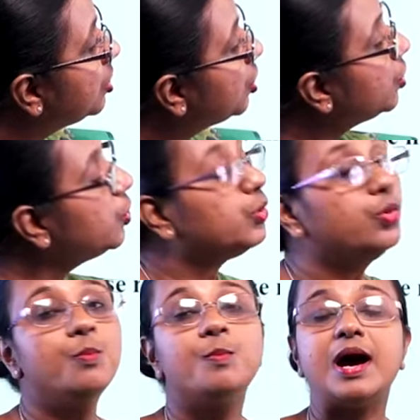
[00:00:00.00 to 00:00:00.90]

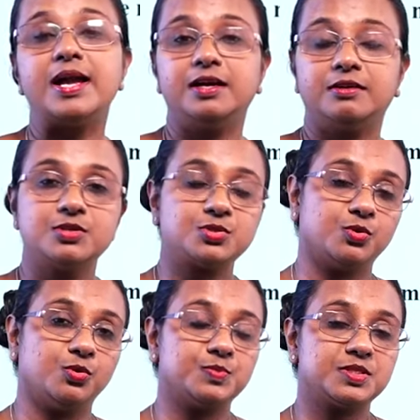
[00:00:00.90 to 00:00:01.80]
through
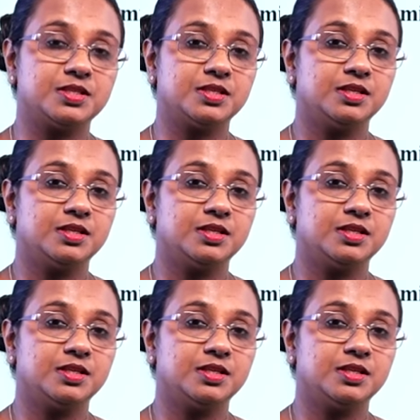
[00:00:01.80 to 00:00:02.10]
microscopes.